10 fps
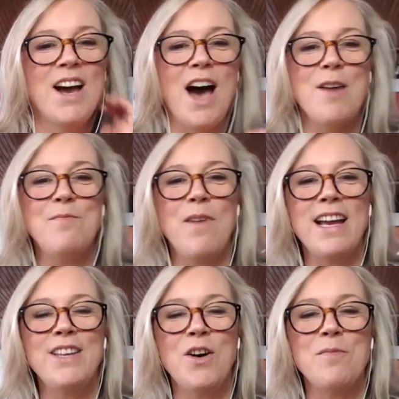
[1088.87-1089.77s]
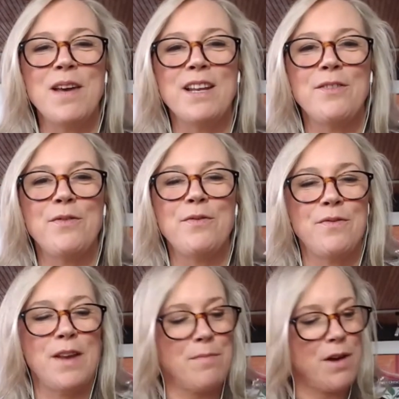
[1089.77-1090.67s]
I might not be able to
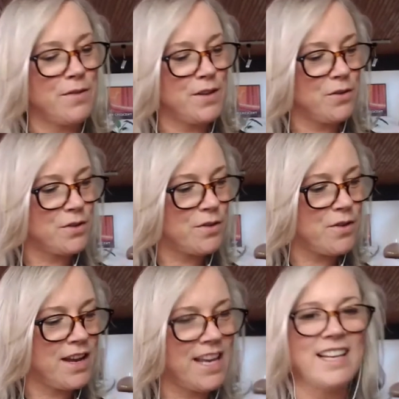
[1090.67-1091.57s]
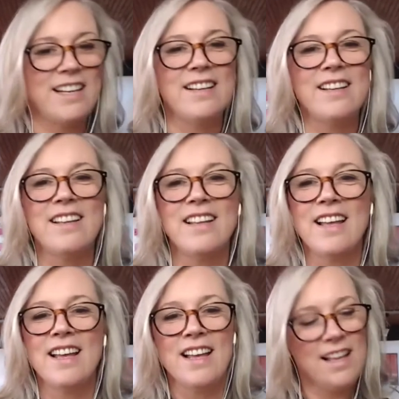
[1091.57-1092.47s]
flip over to your screen.
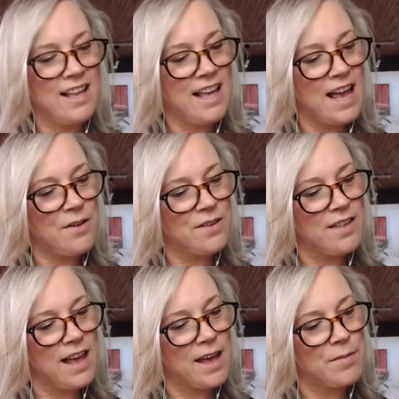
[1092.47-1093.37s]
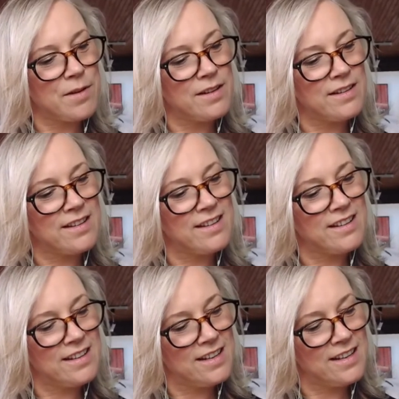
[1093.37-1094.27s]
How's that happened?
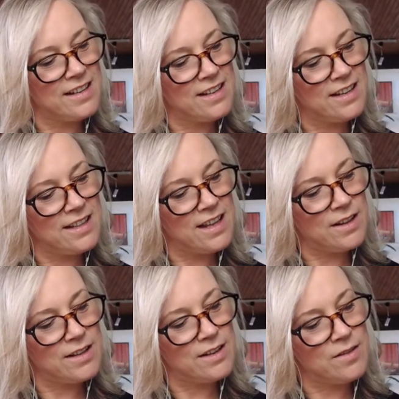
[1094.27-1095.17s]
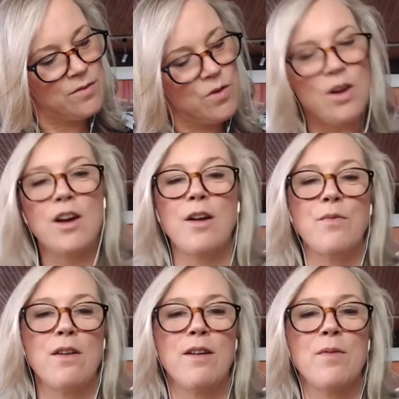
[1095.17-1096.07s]
That didn't work
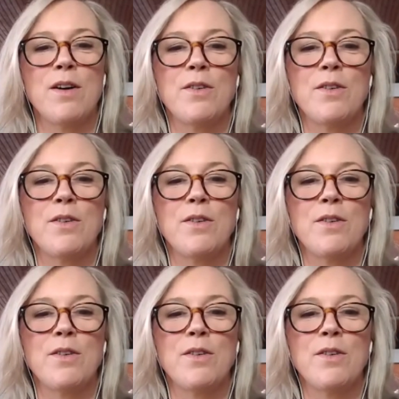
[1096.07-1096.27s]
very well.